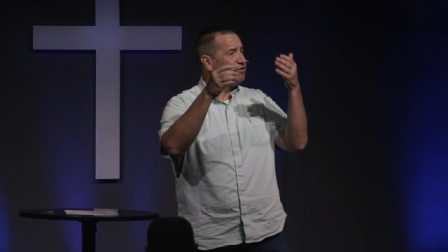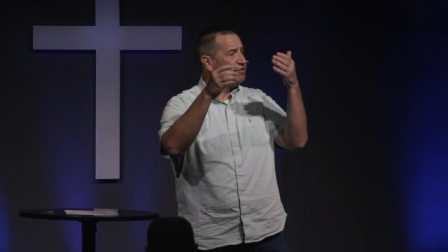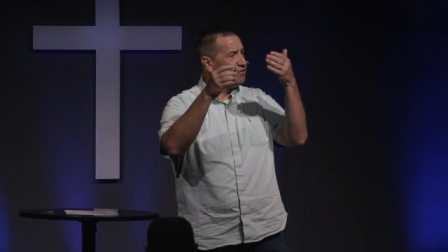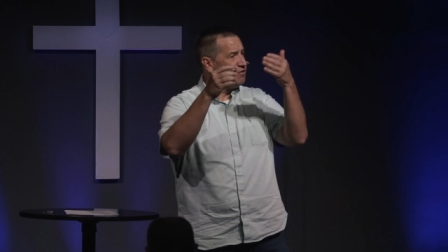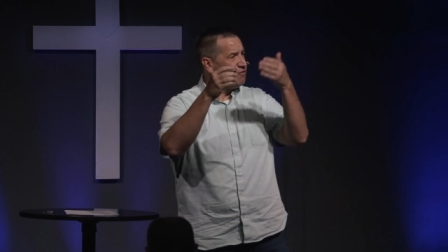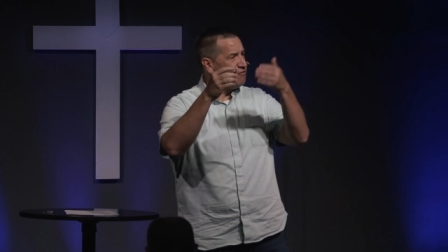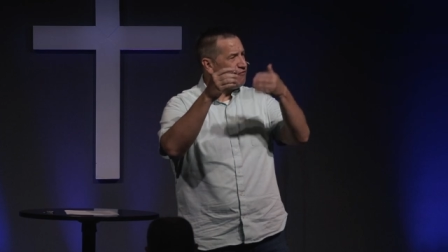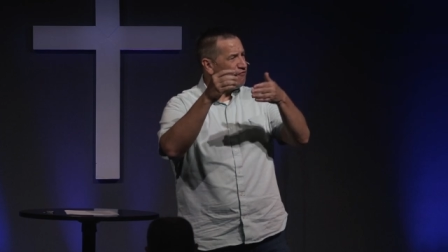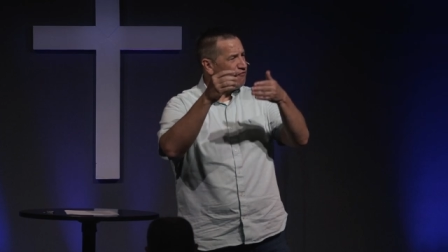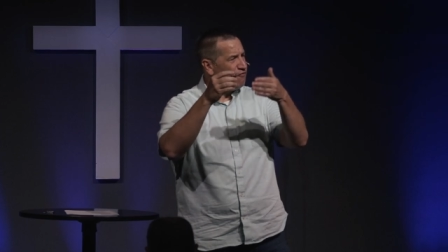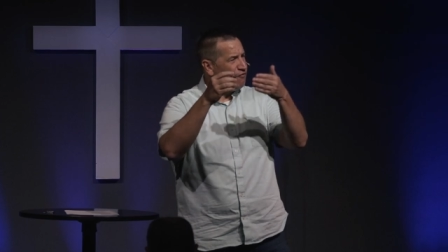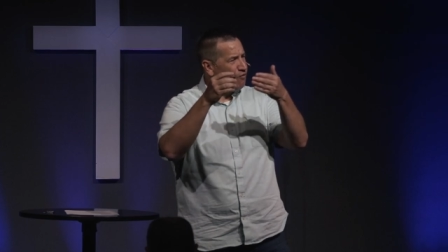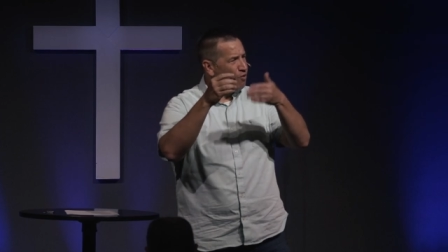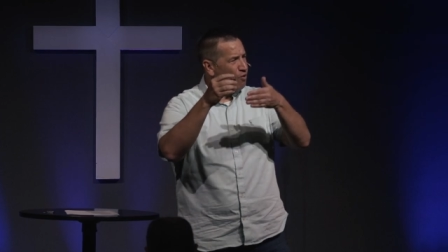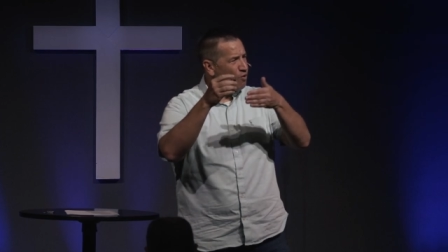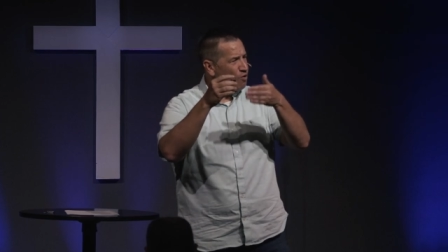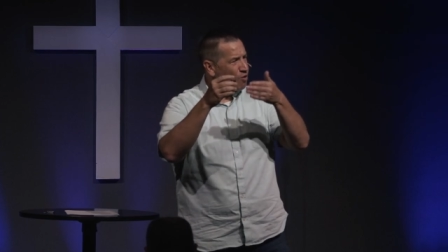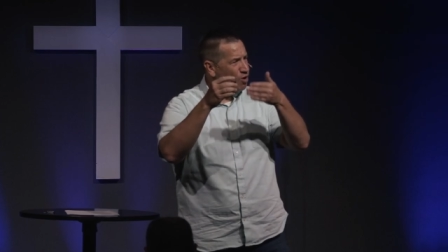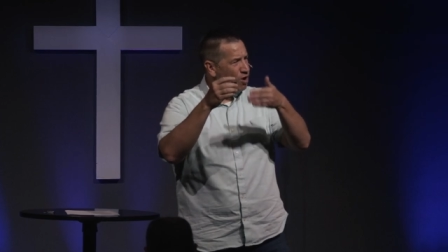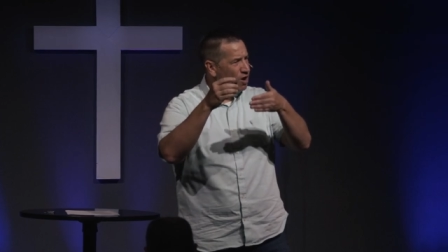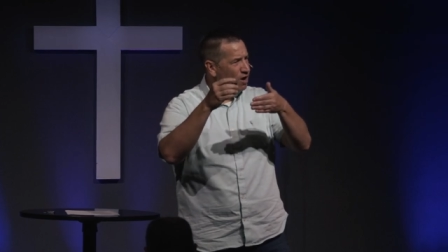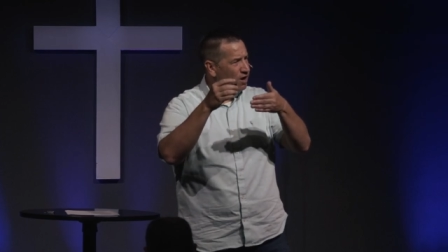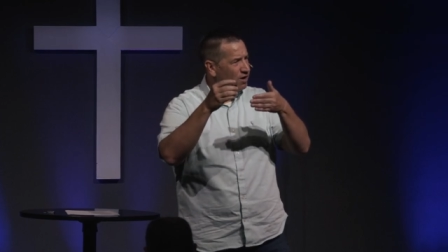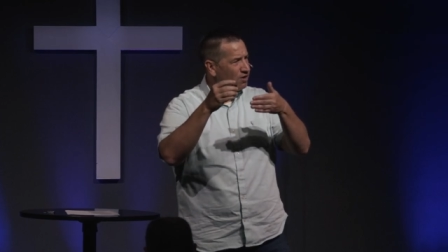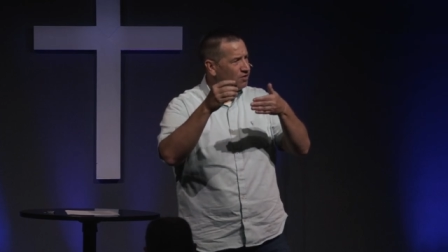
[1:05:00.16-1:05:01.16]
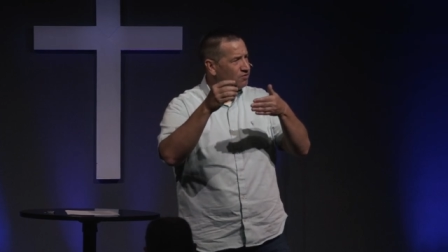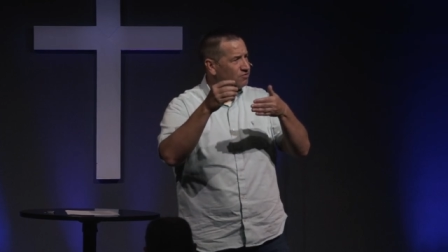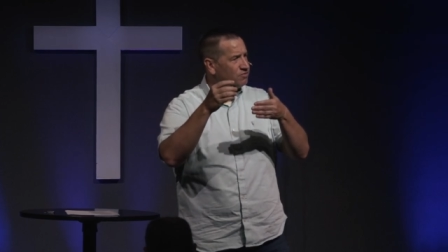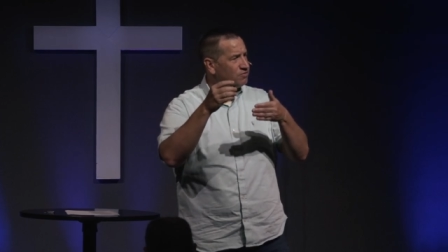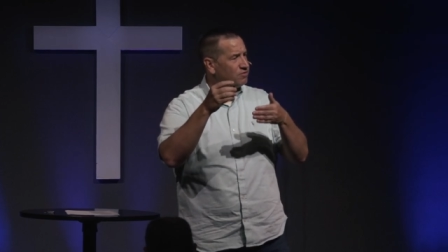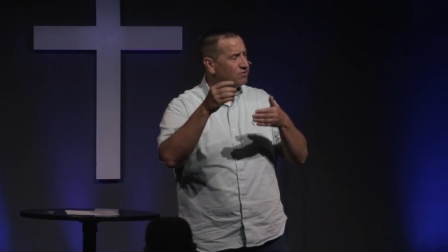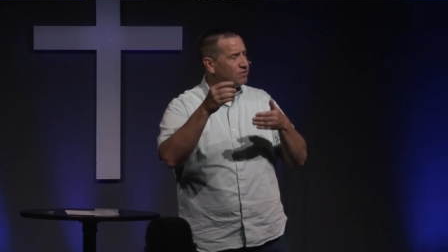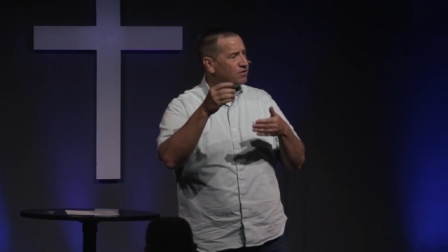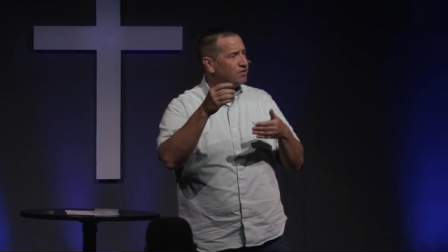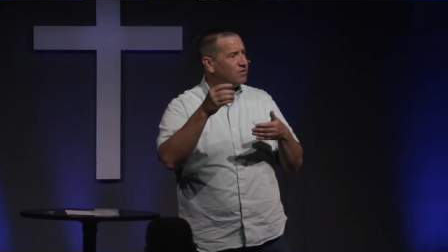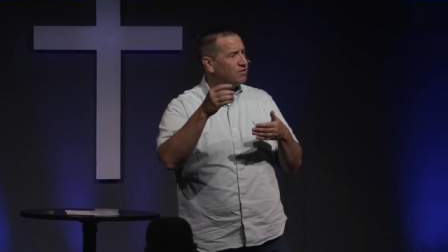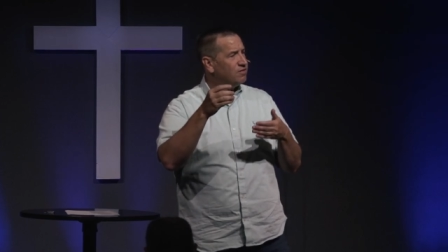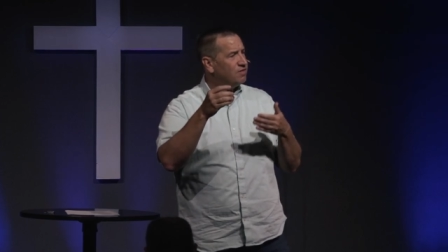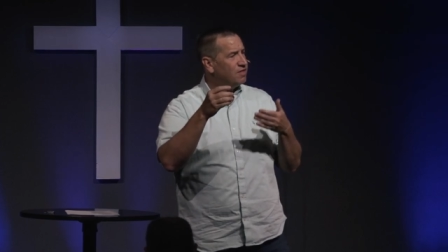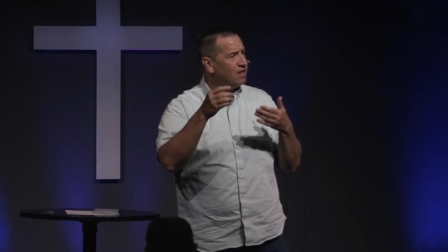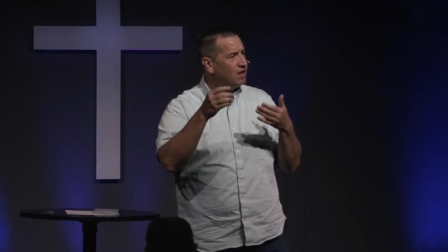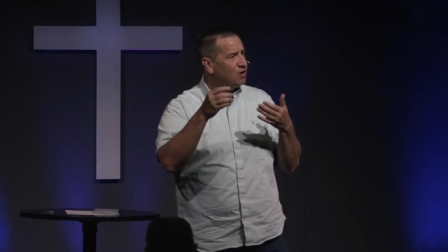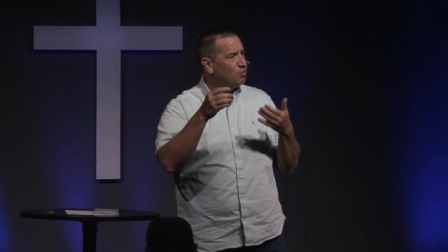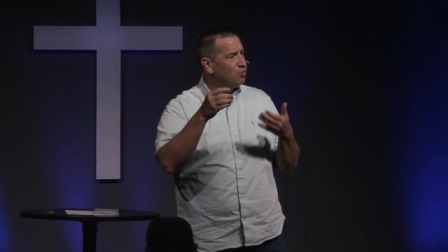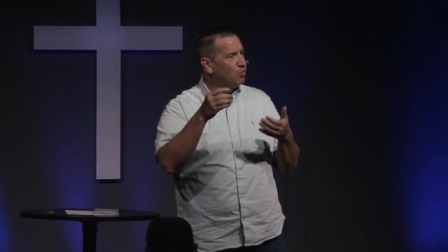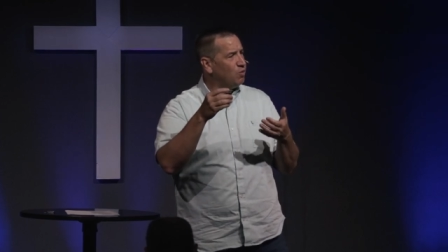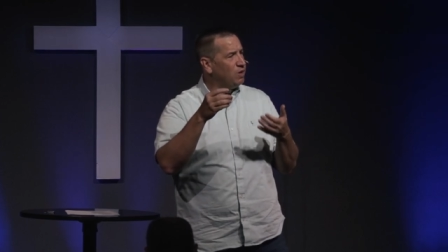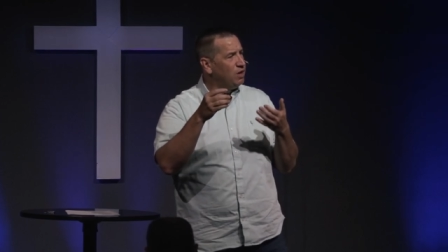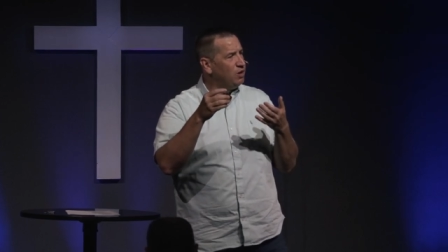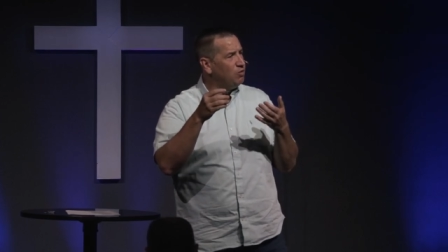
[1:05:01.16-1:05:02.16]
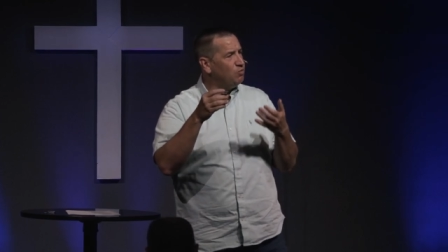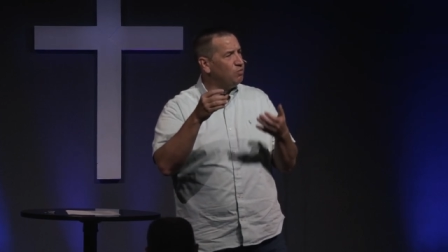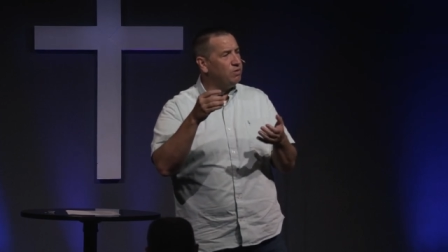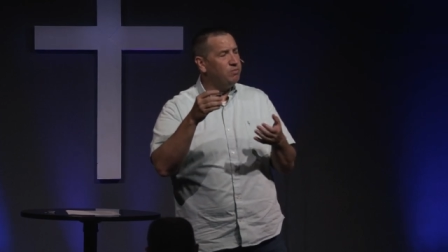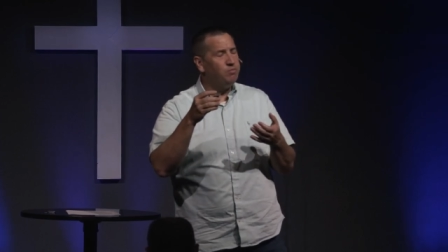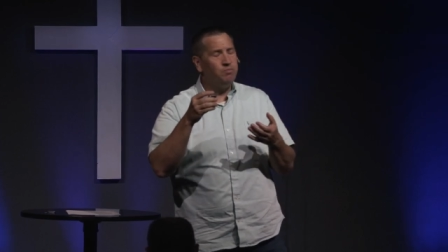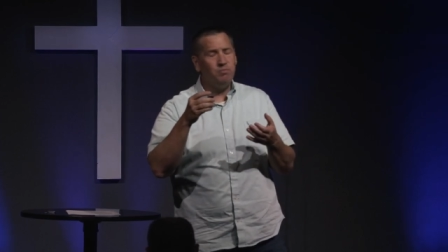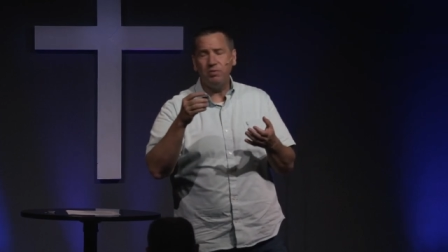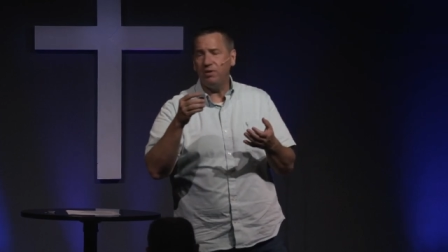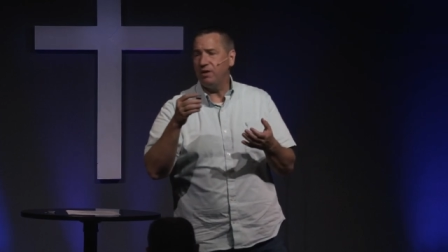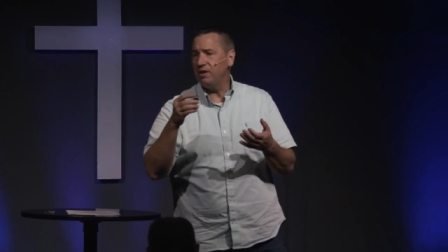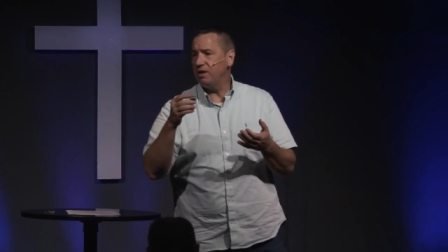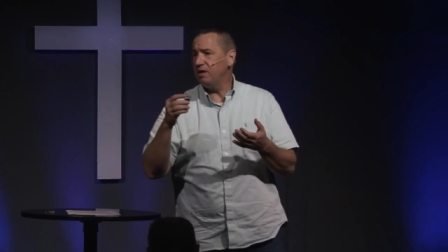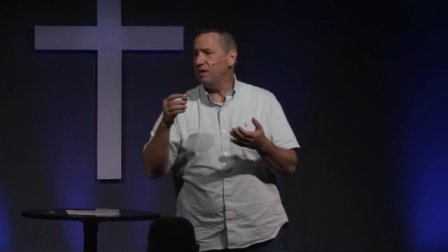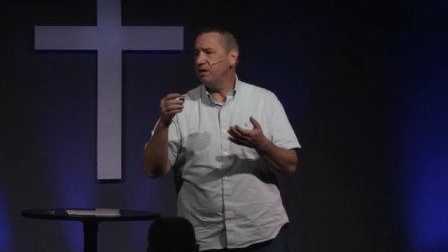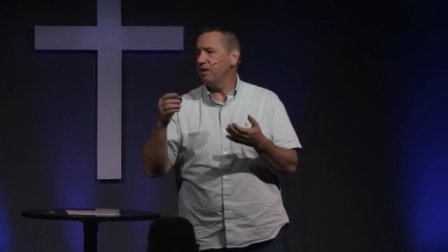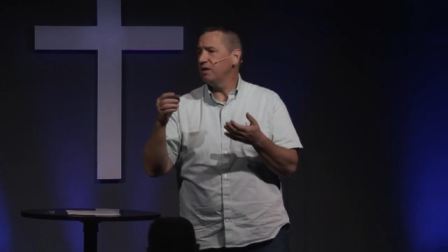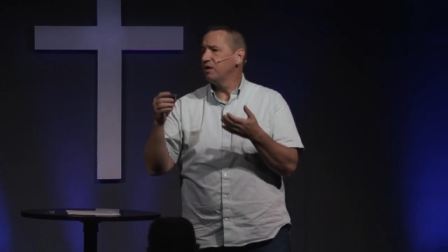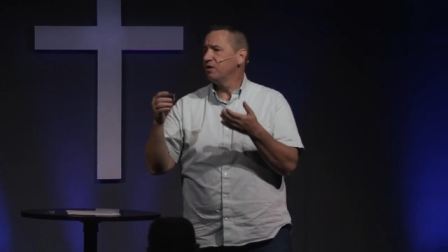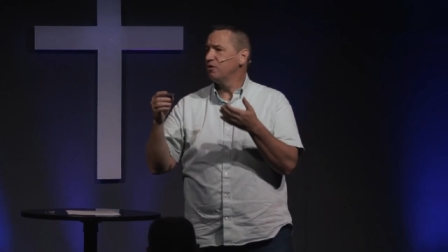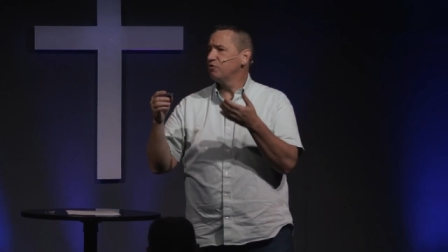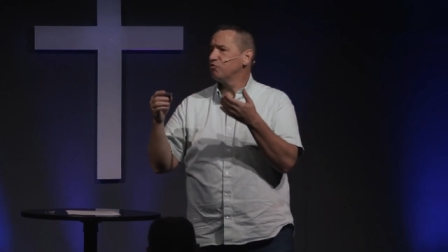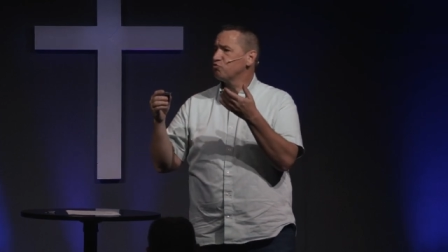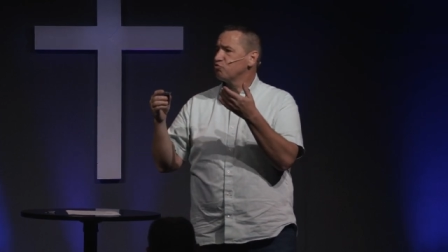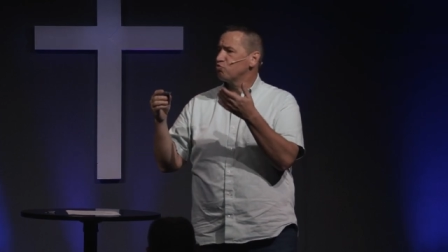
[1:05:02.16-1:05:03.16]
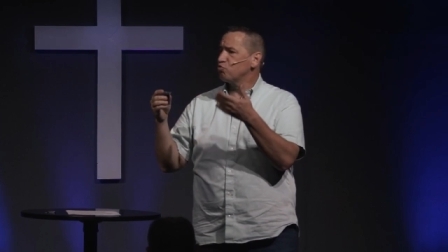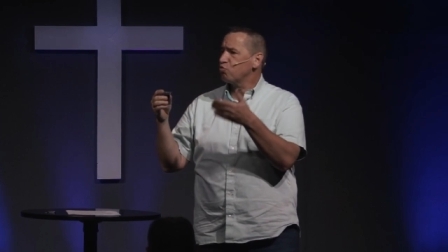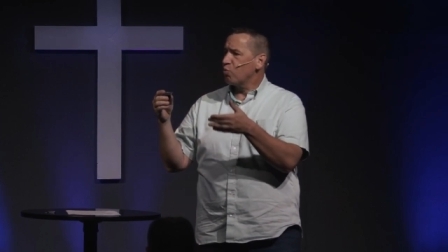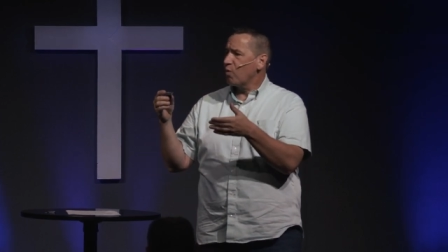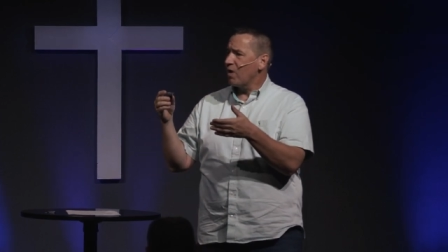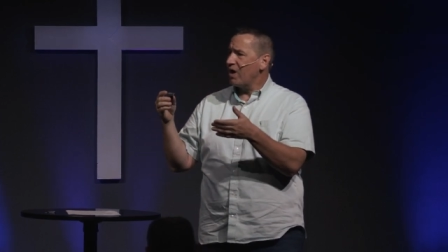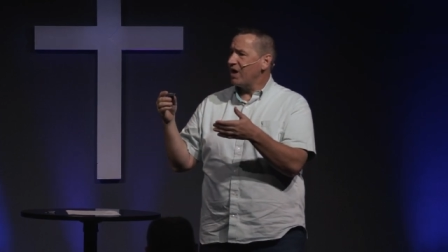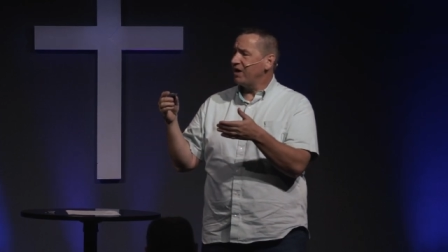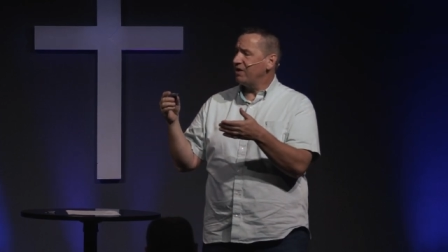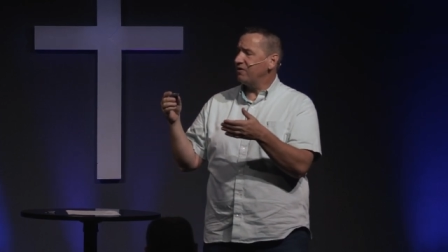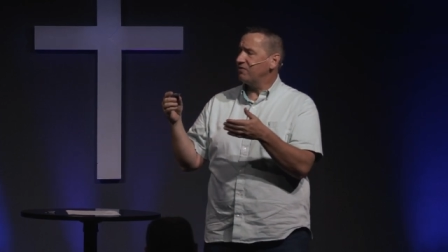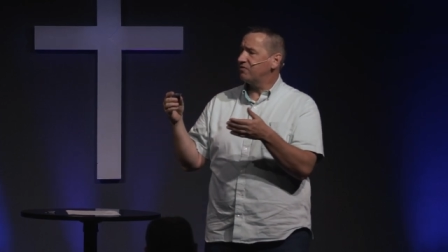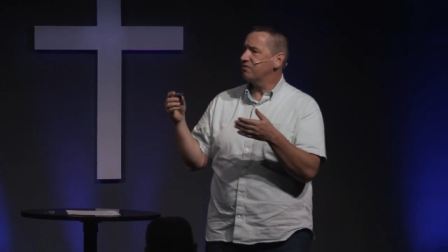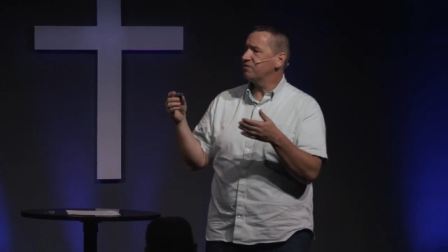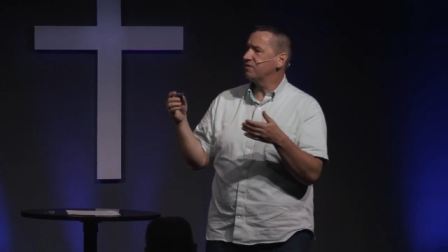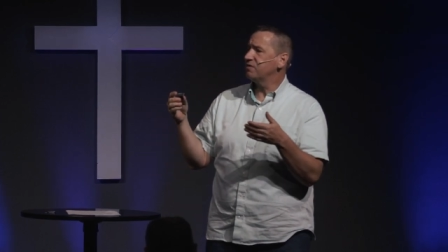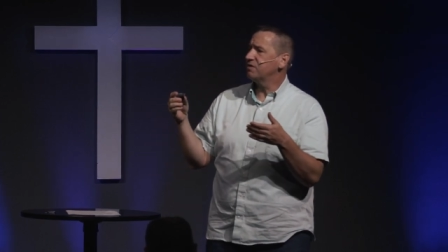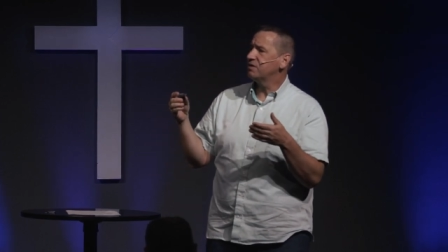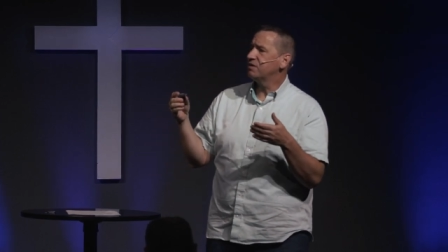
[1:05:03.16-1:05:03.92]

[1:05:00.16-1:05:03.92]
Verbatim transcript: for us that we would be right